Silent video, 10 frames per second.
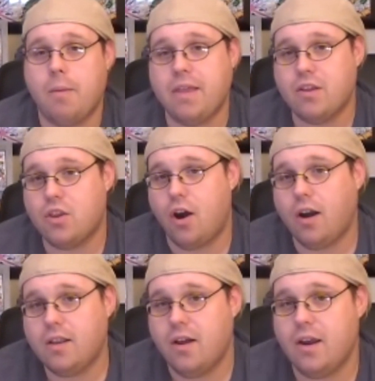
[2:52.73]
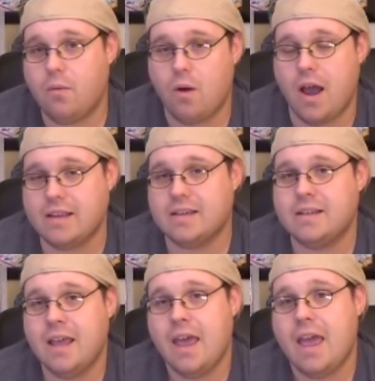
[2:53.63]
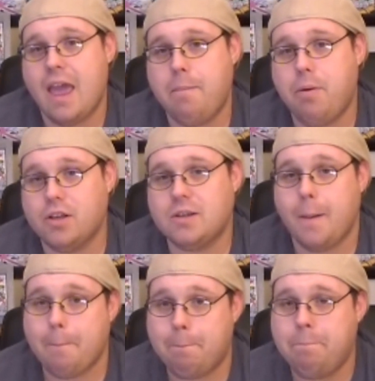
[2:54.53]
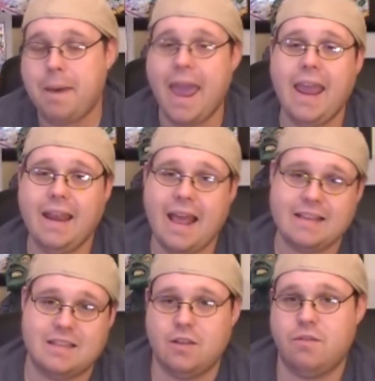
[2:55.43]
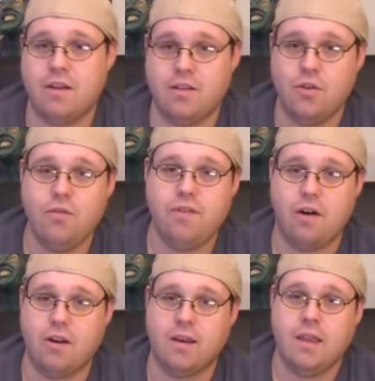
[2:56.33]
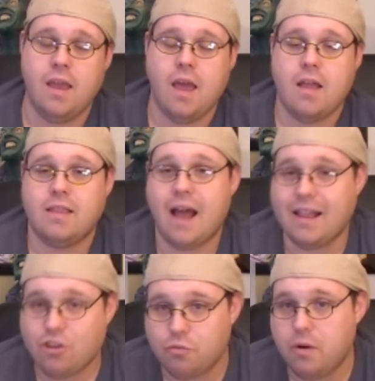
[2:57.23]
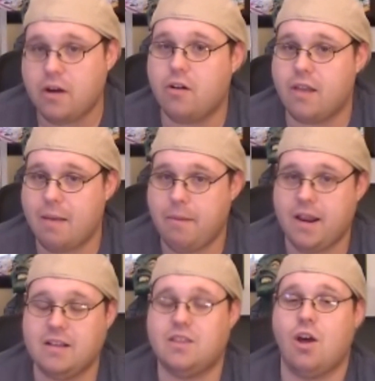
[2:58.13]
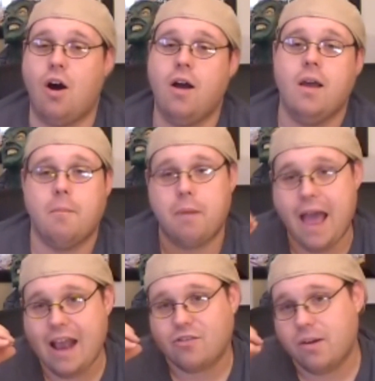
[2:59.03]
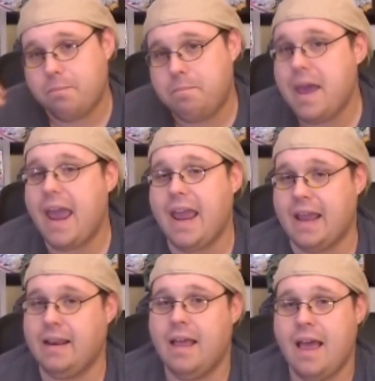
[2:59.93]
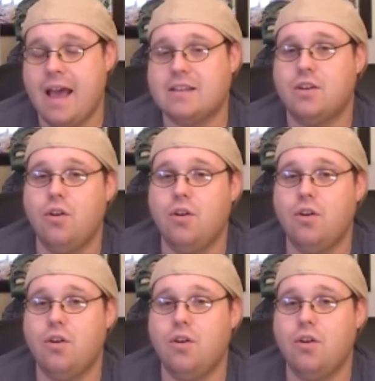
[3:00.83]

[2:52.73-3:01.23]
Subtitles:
In The Dark Knight Rises, it puts Bane as the new villain, not the Riddler that many thought, but actually Bane as a